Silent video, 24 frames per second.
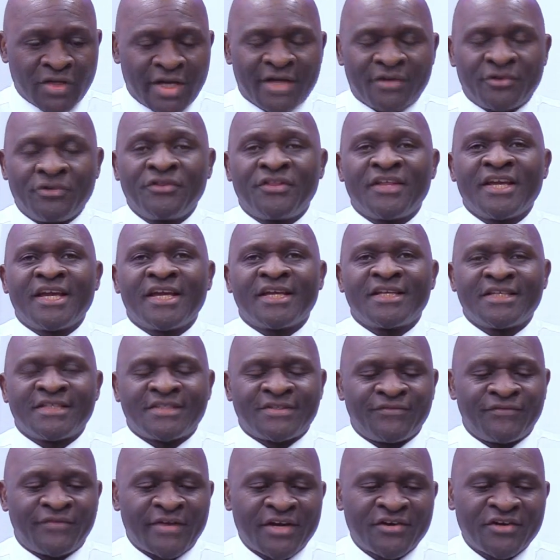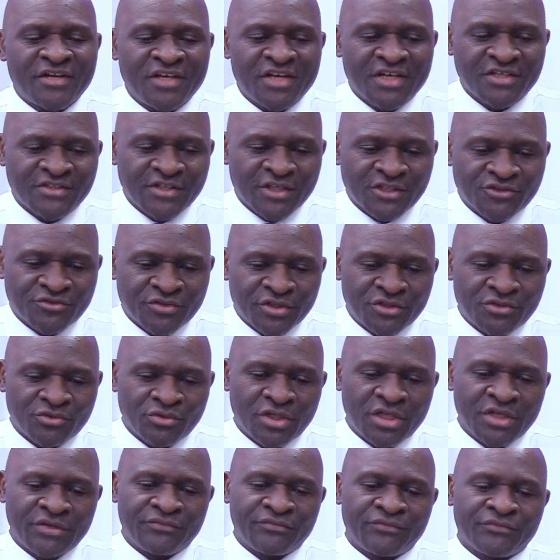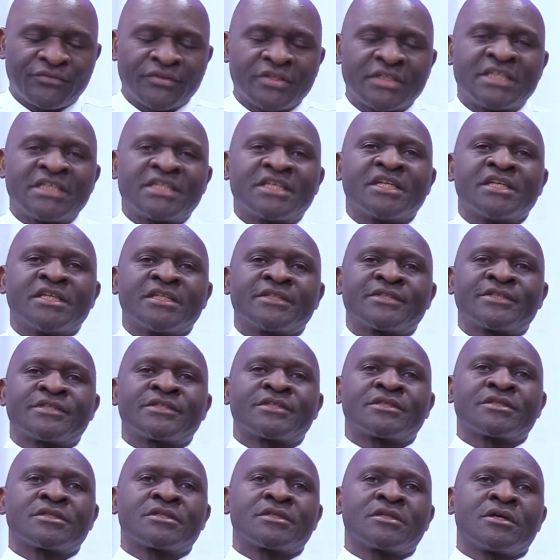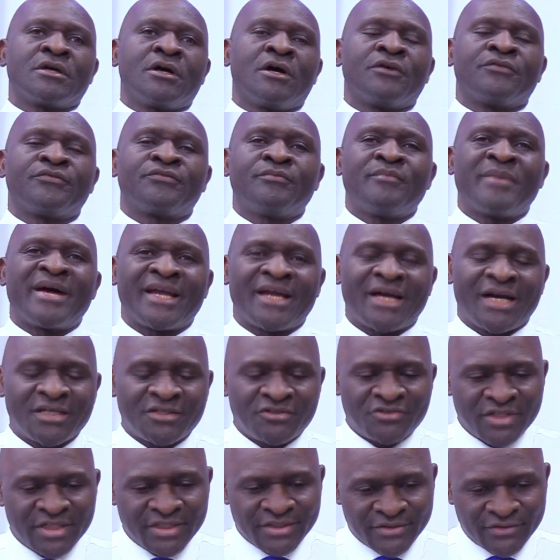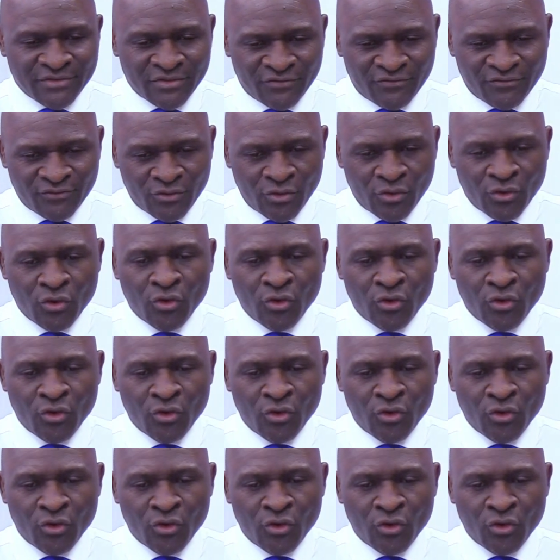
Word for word: I don't think it is very necessary to give details of my address of,